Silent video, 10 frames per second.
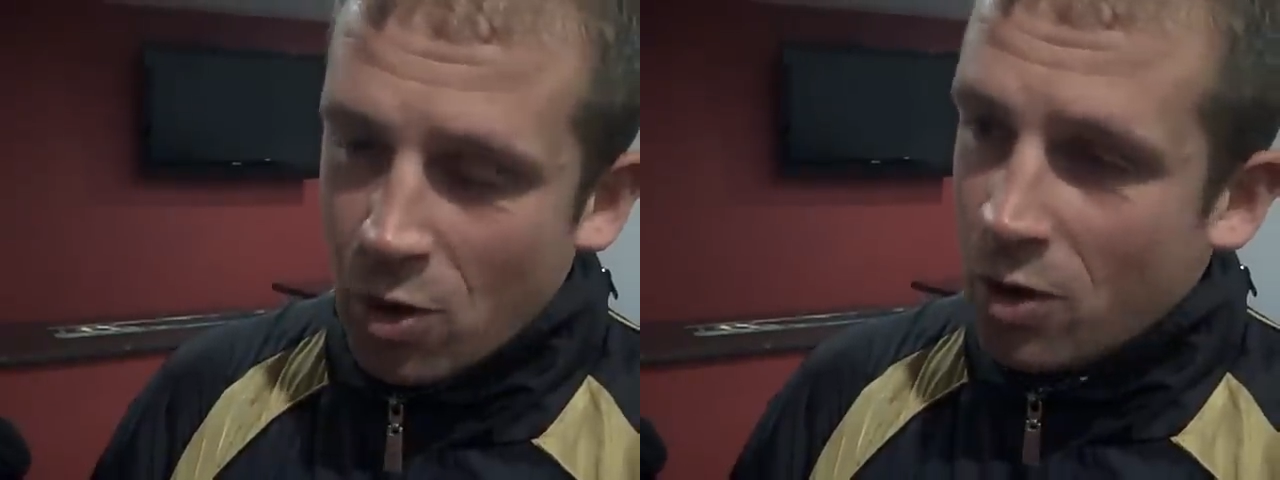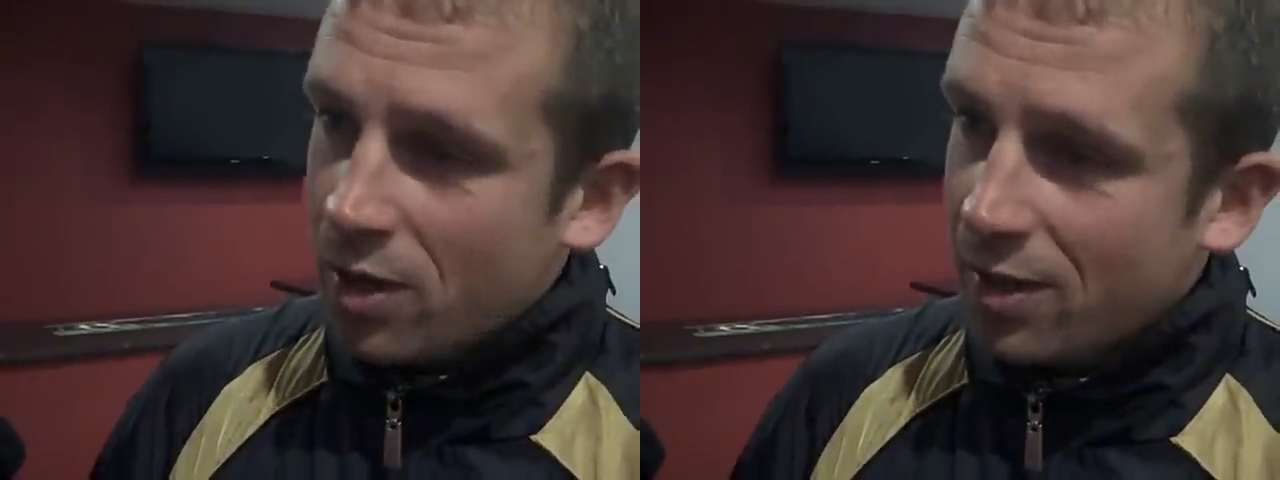
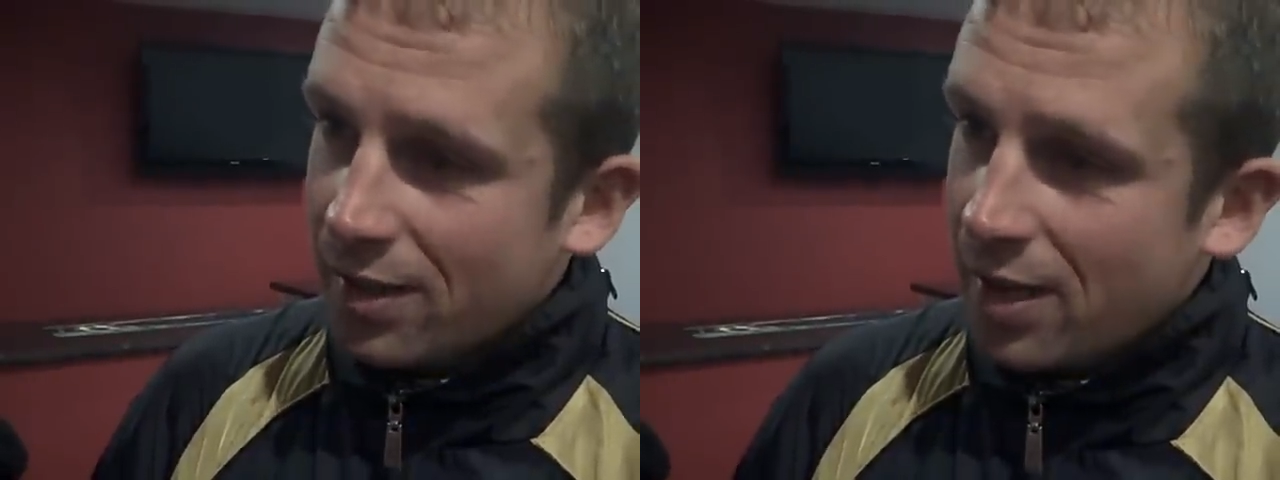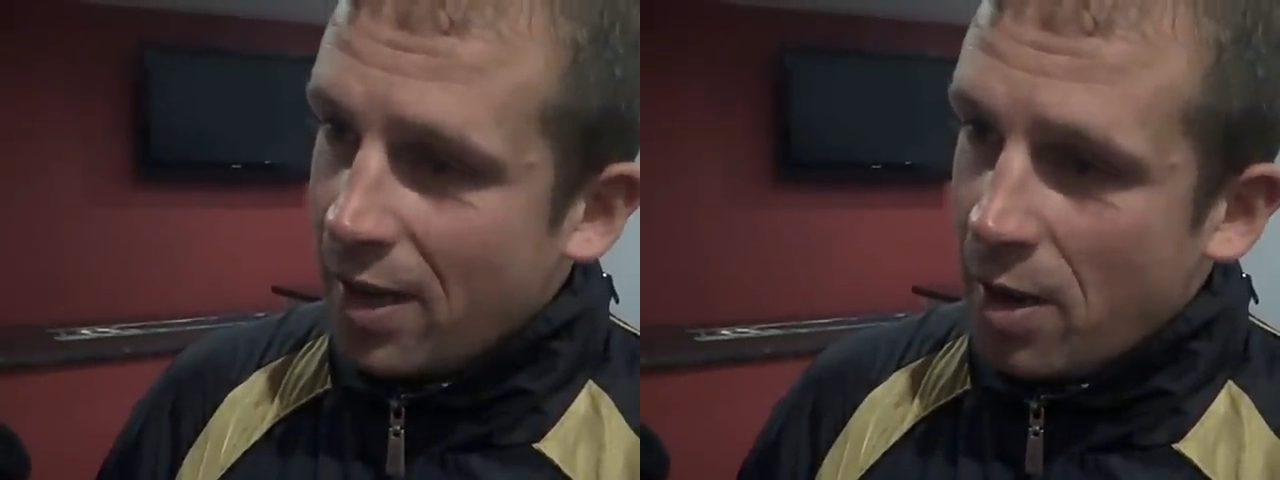rock.
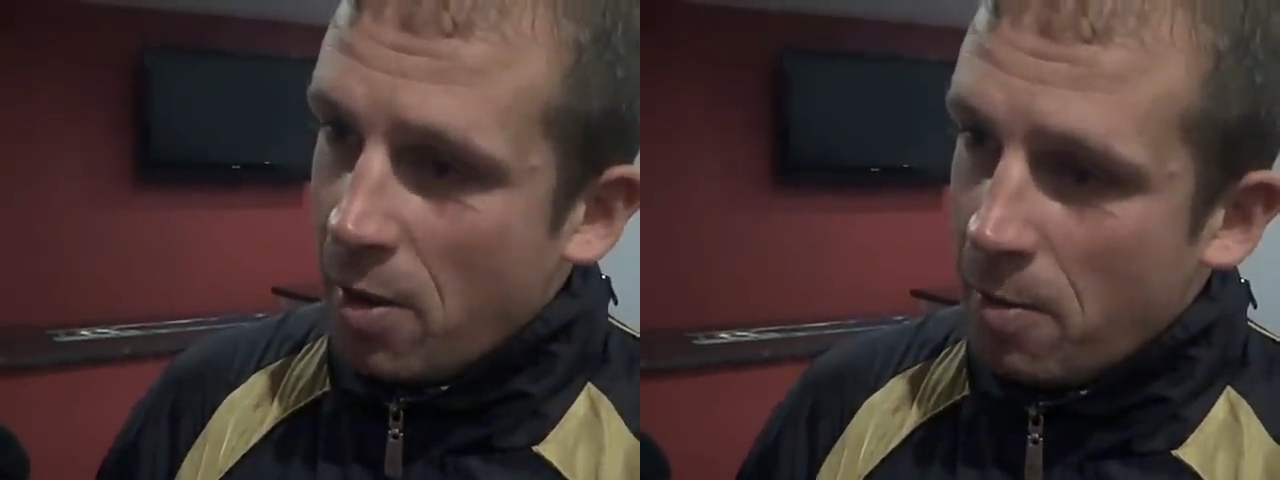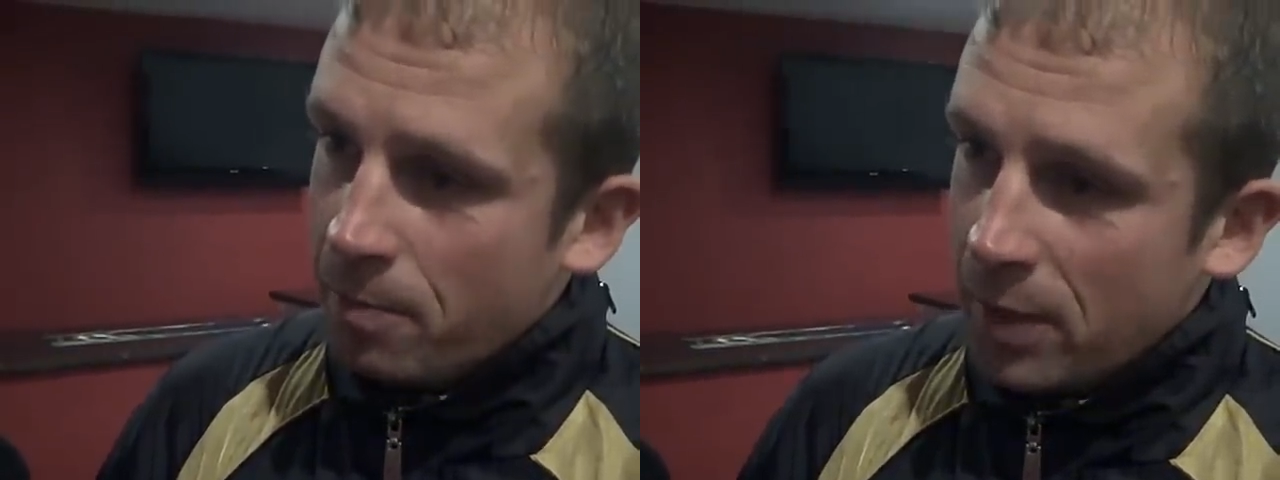
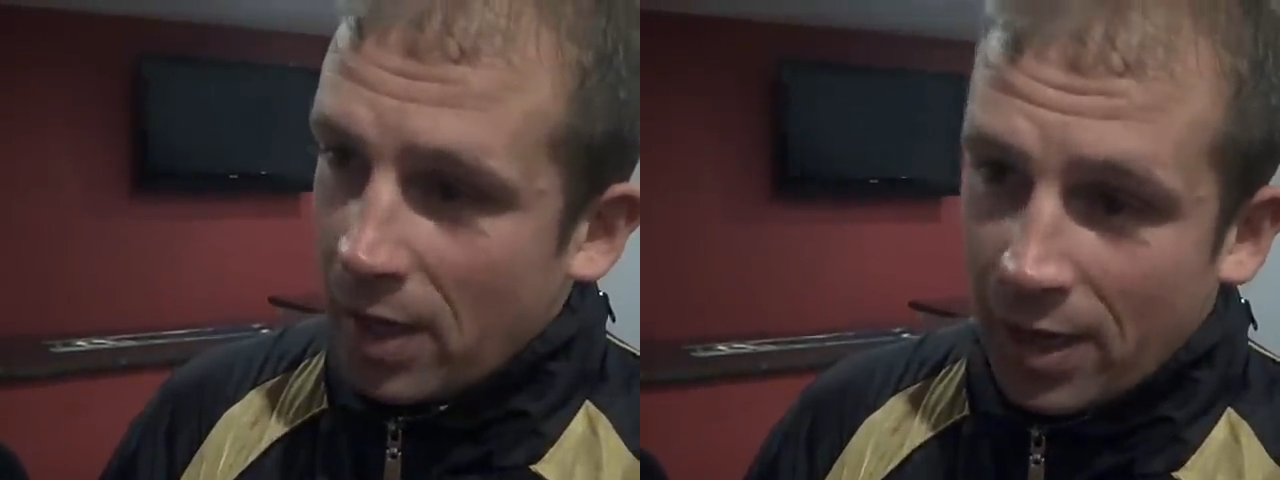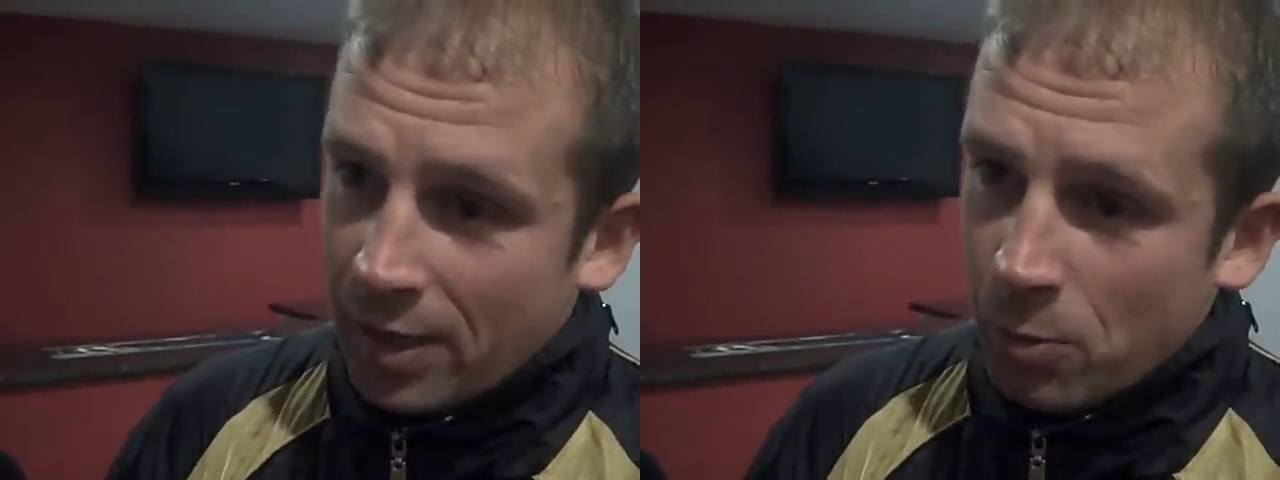
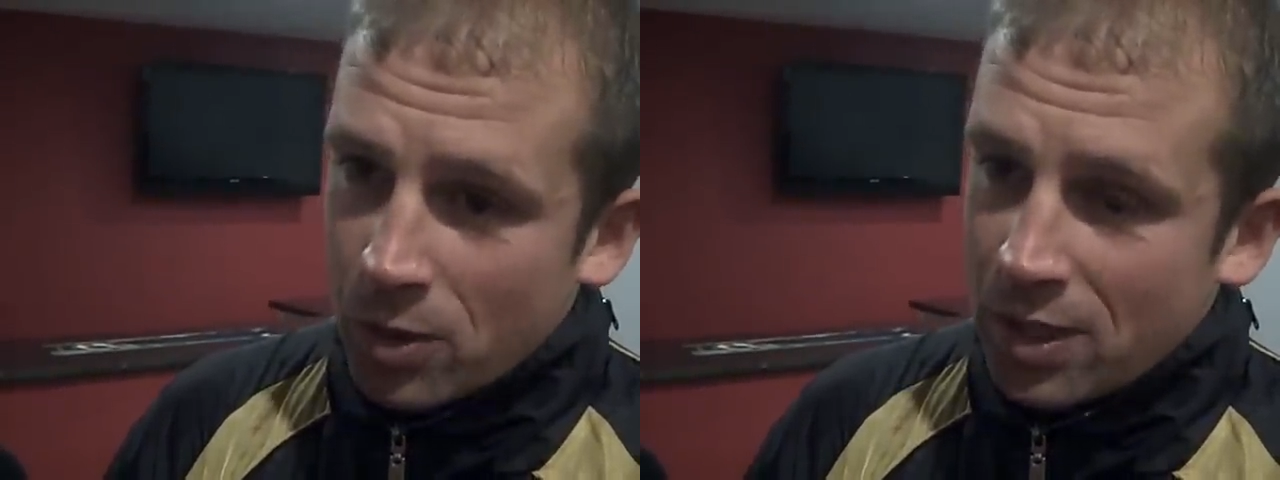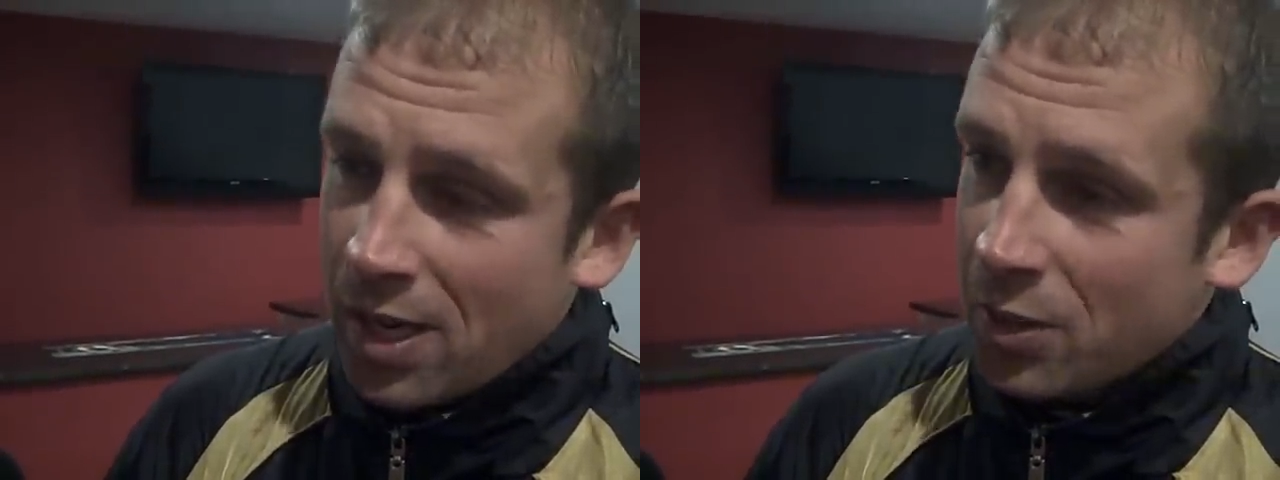And he
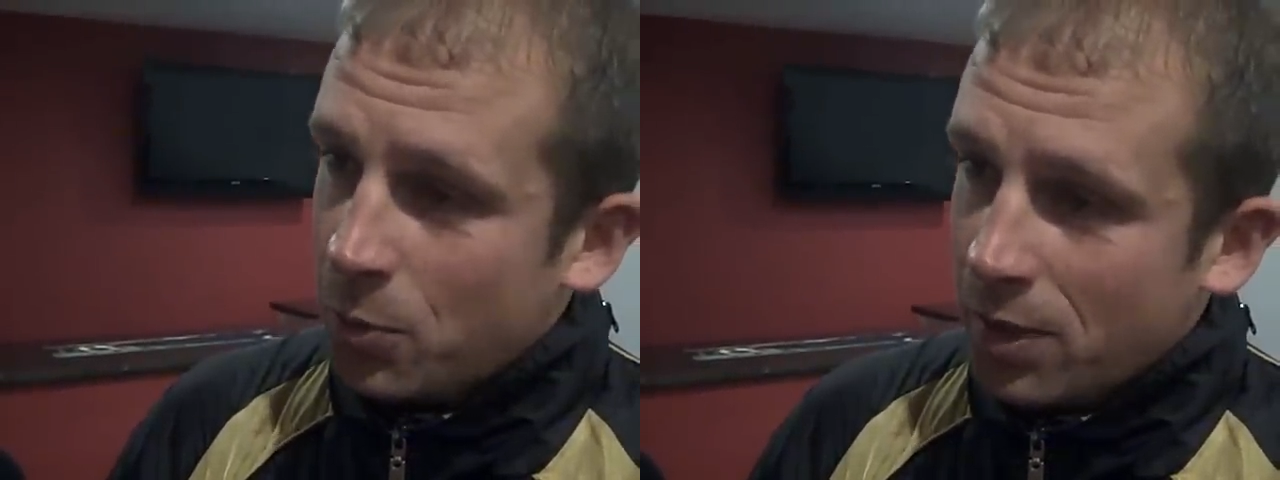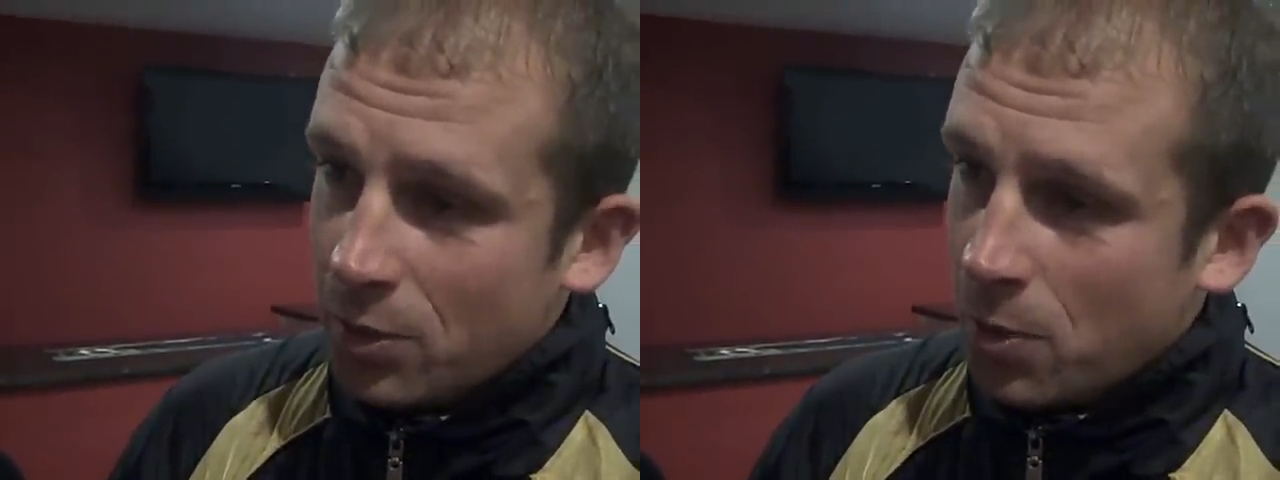was
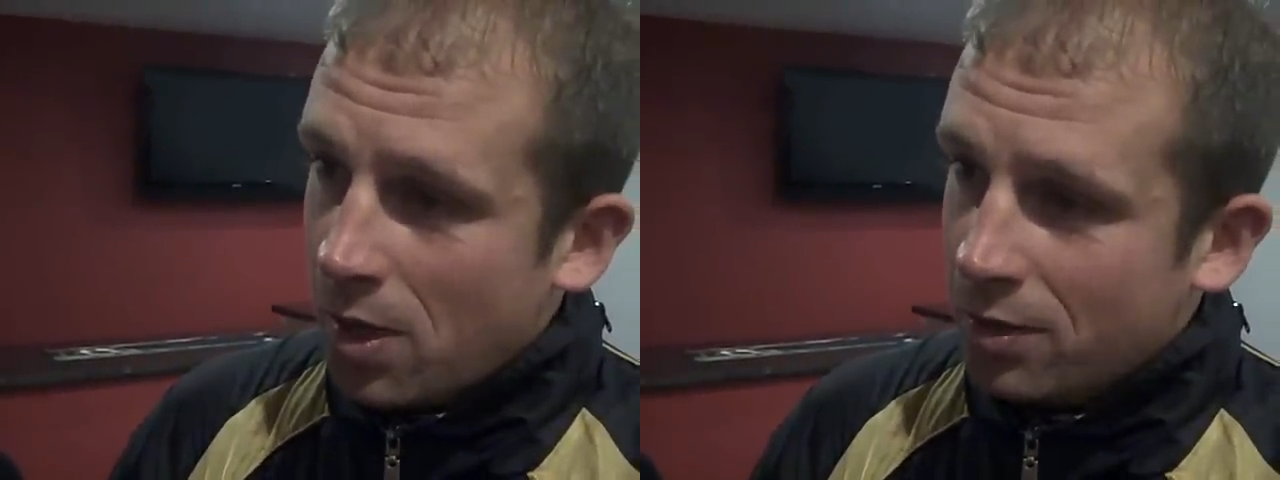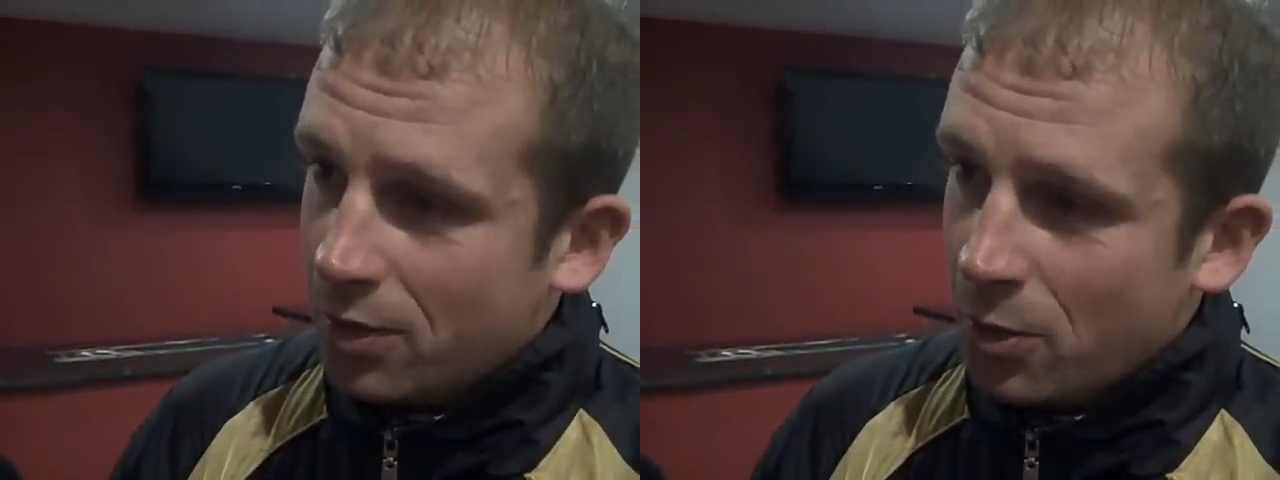last week as
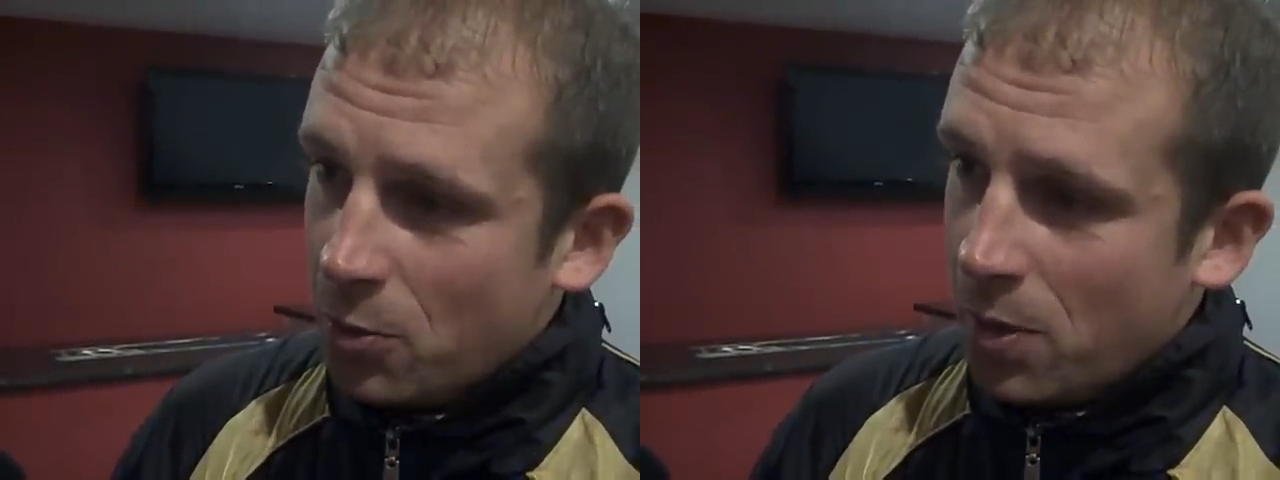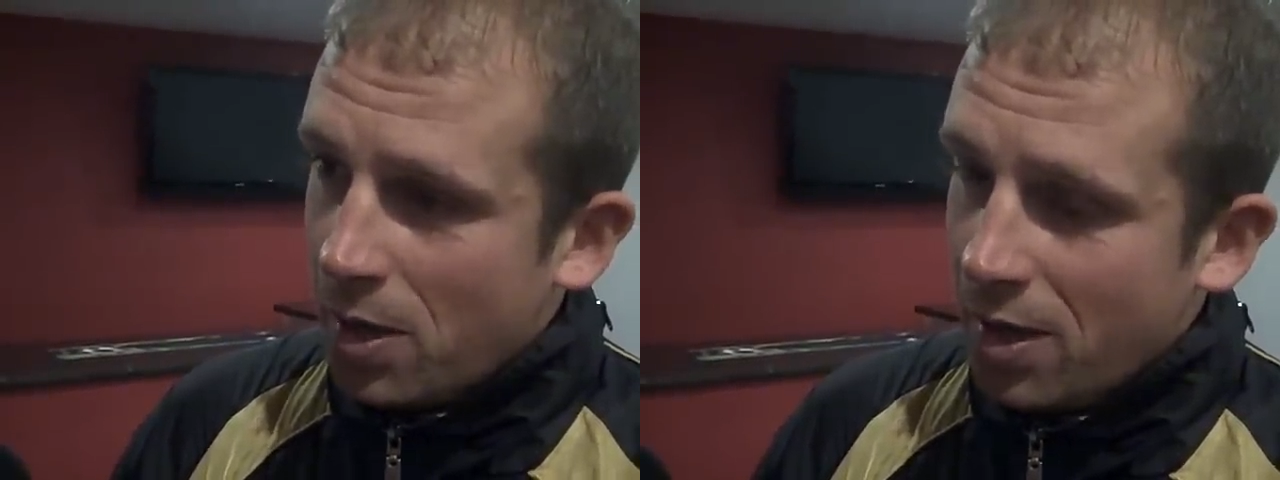well,
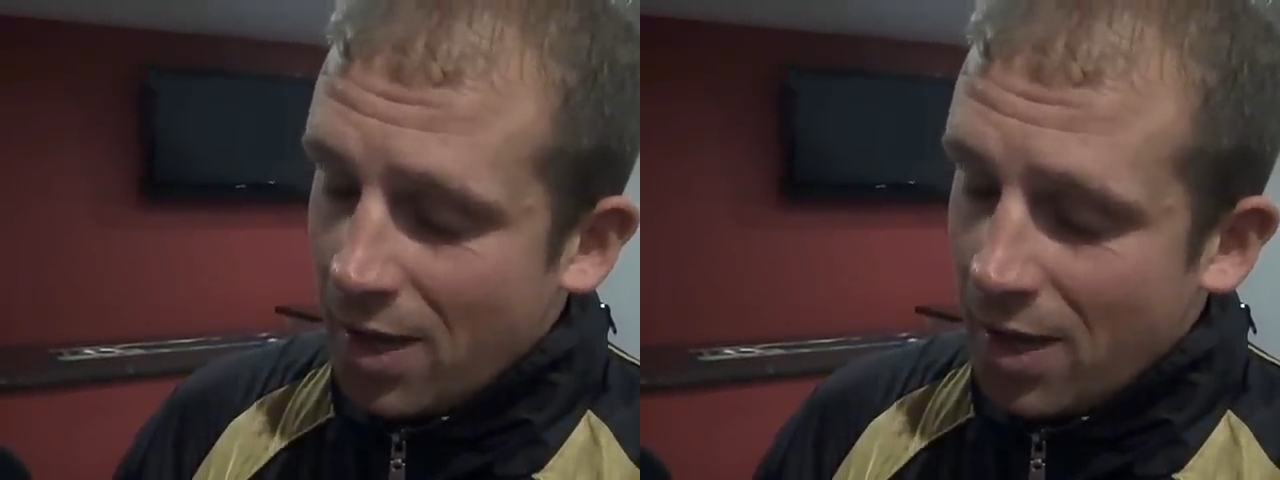so